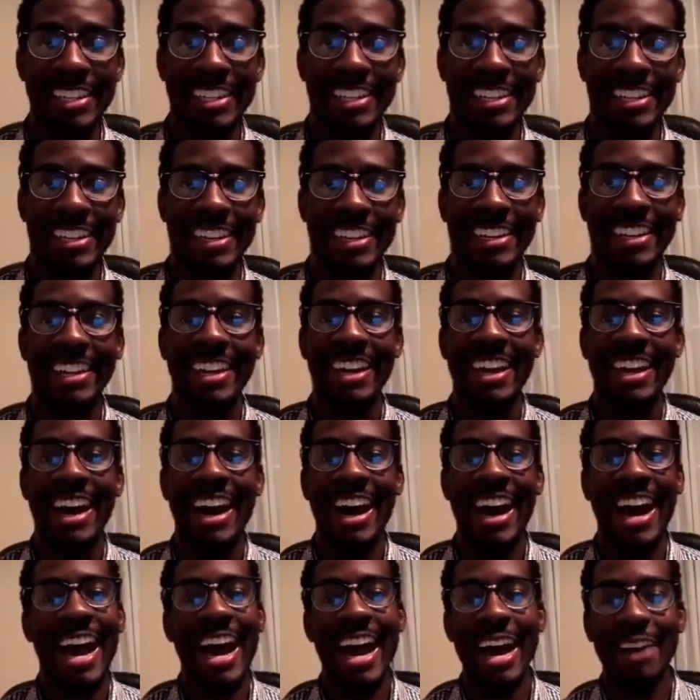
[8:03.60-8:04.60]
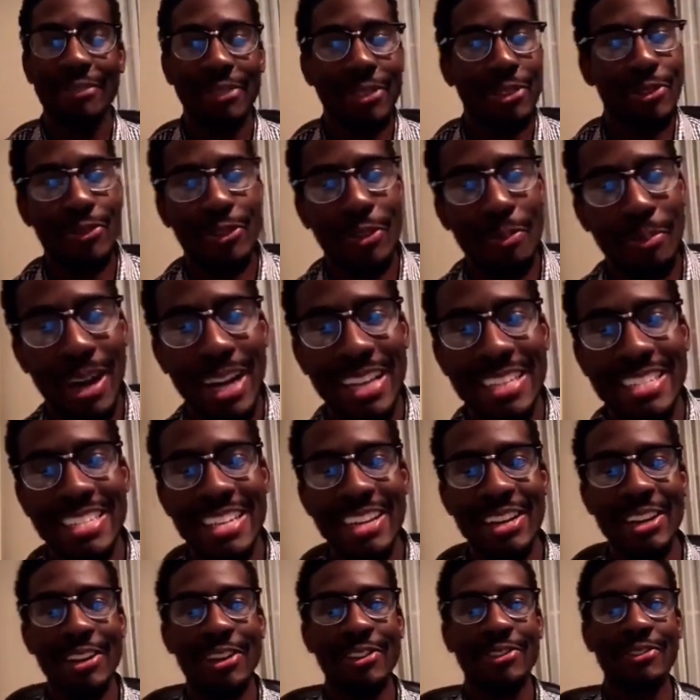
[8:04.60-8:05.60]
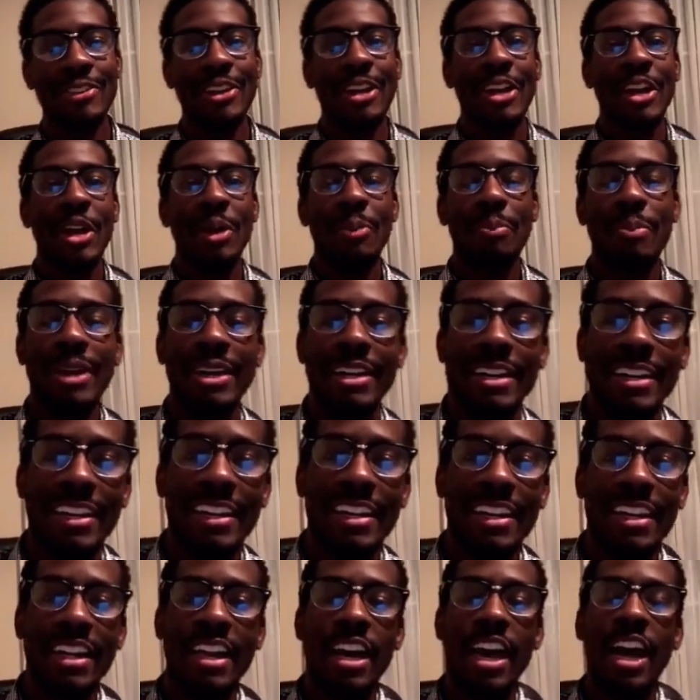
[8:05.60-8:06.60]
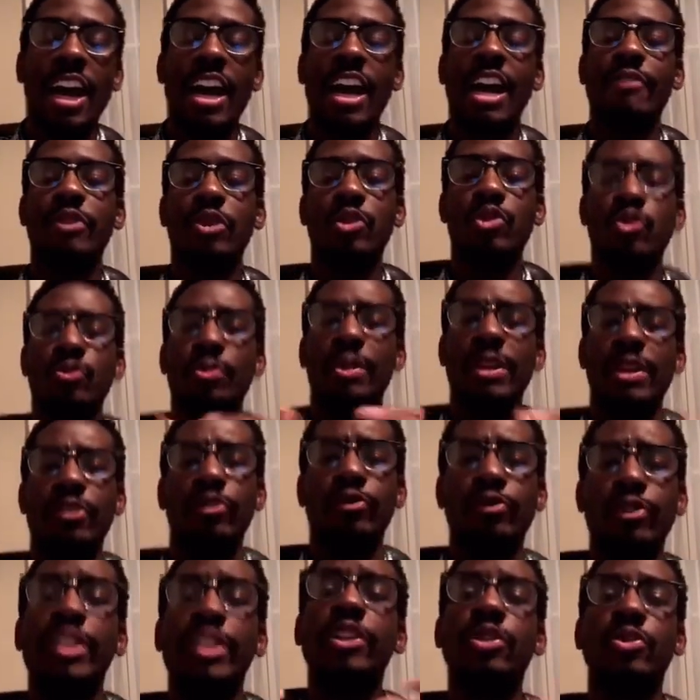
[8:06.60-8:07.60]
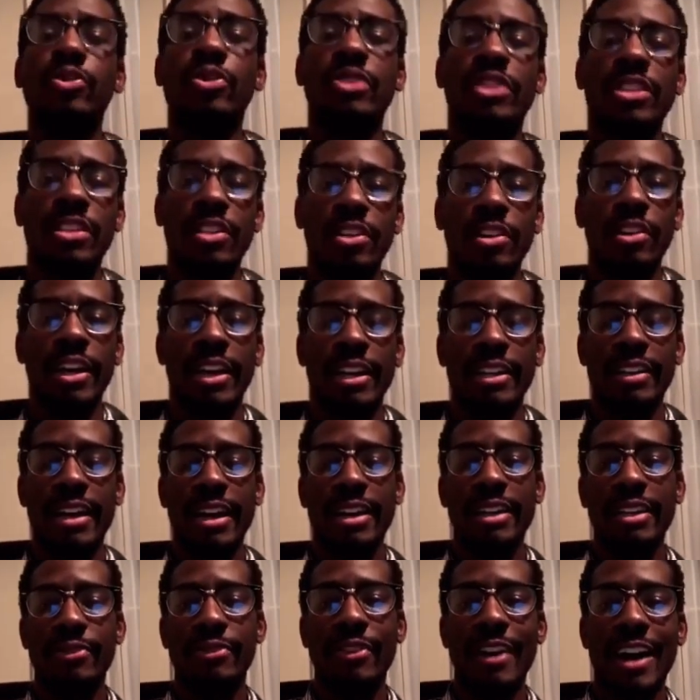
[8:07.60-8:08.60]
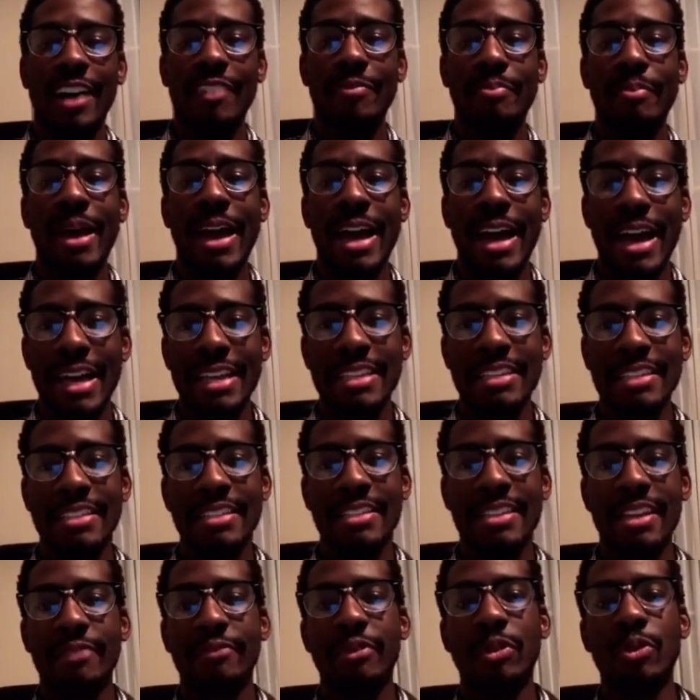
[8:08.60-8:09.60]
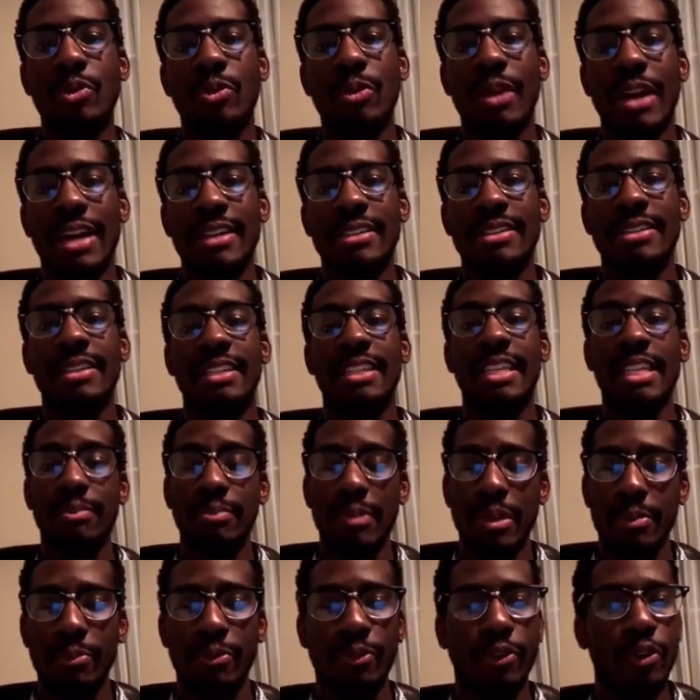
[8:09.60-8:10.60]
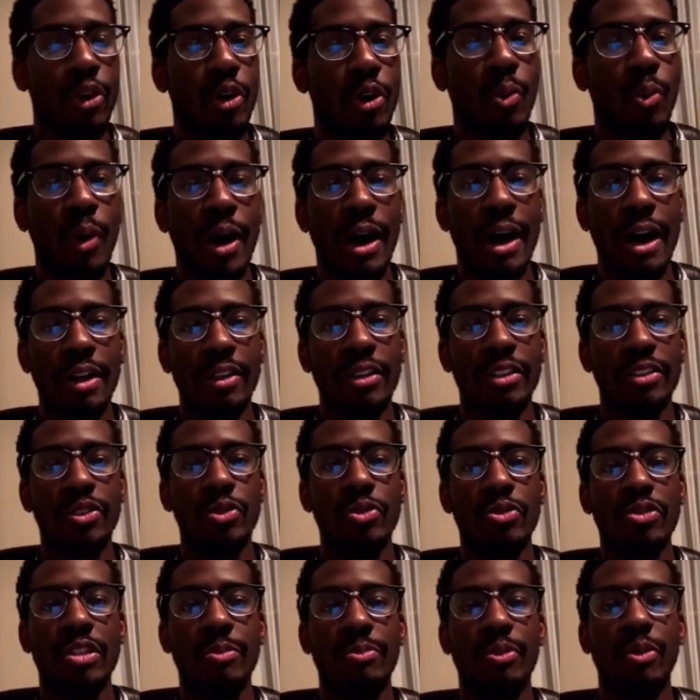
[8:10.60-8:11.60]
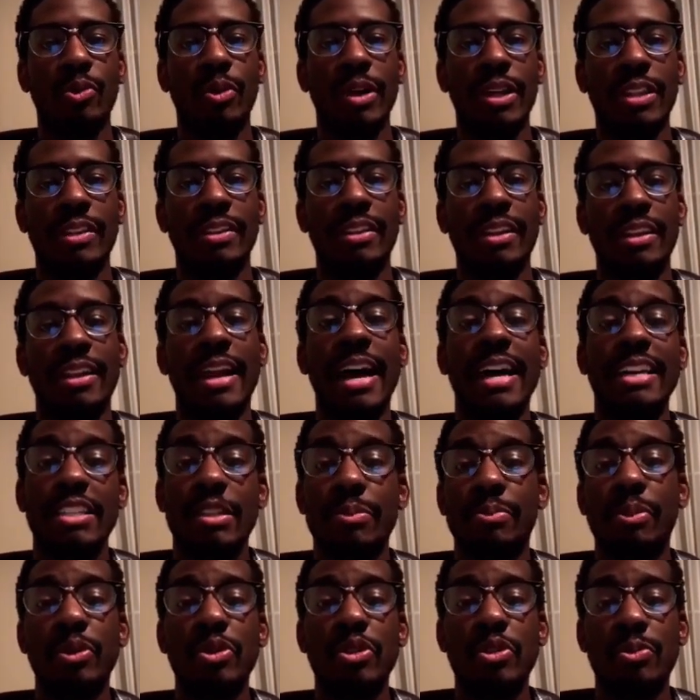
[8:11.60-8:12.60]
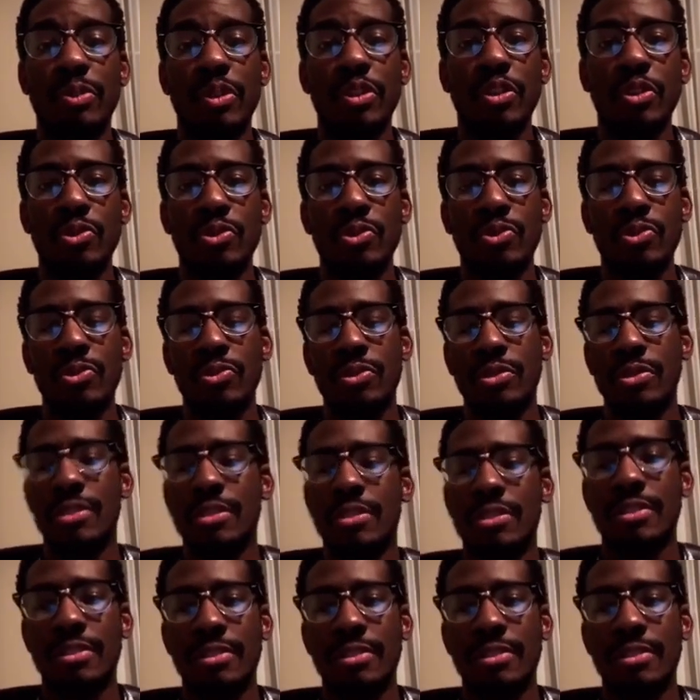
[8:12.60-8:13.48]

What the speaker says: here. I have to for myself. But have you been reusing your N95 masks? Have you had to keep them for a while or use them in a way that they're not supposed to be used?